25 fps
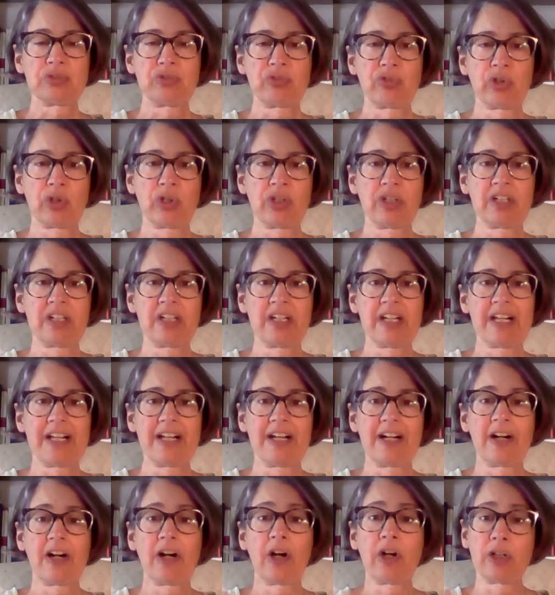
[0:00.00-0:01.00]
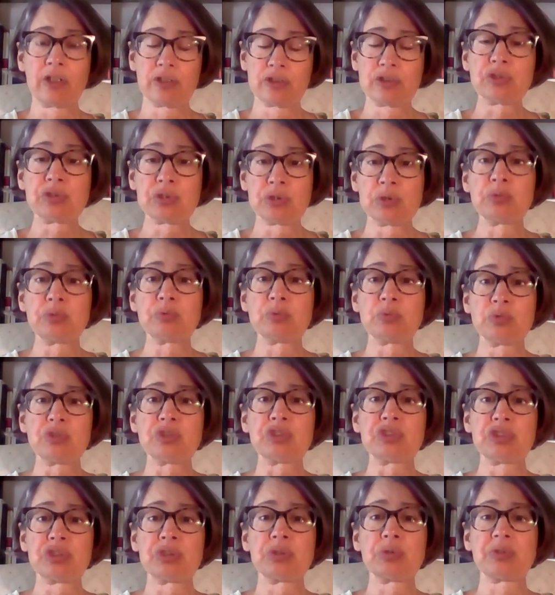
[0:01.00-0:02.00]
for our
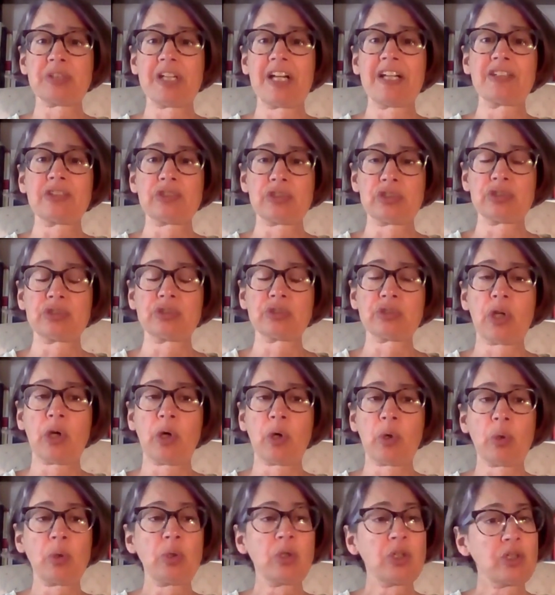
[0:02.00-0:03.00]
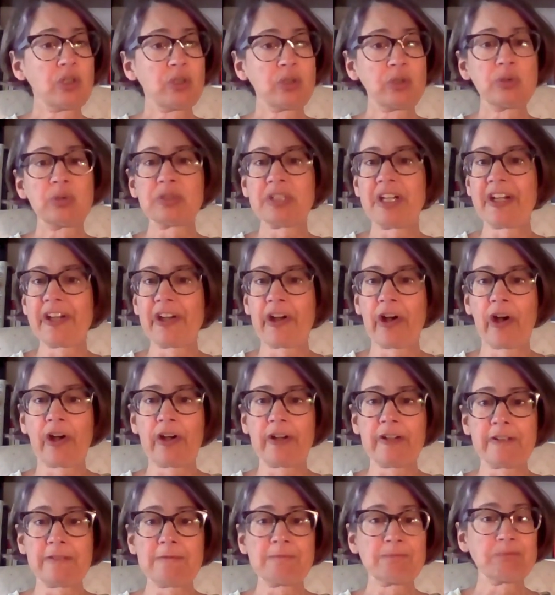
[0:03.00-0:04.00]
students to get to know who they
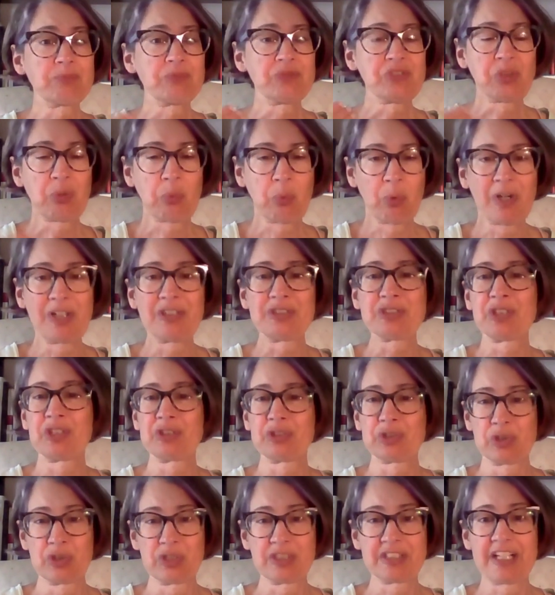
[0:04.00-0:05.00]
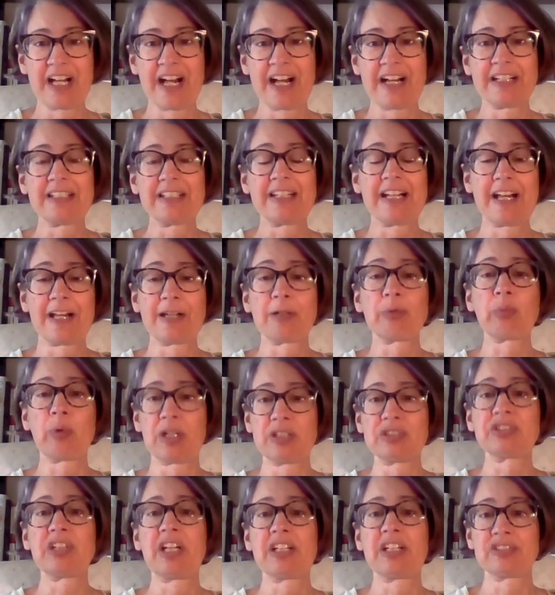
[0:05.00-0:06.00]
are, what they're good at, and
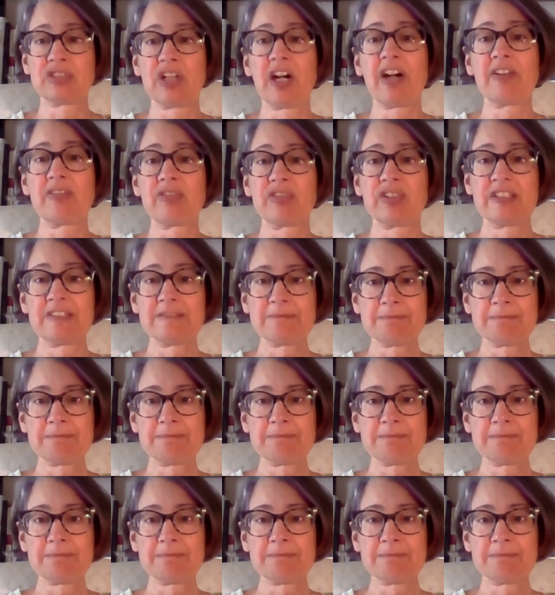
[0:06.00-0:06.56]
what they love.